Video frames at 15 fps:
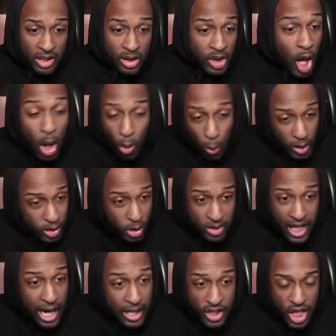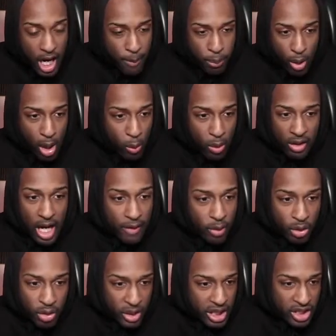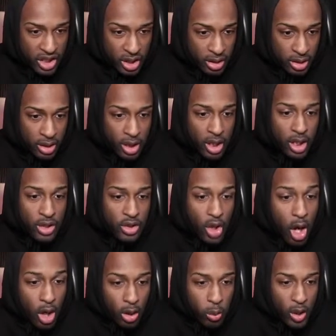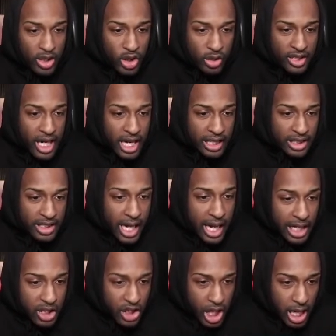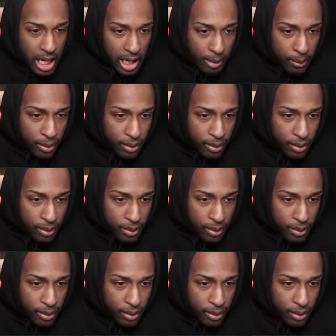Don't quit your day job, bro. With level creation, don't quit your dang day job.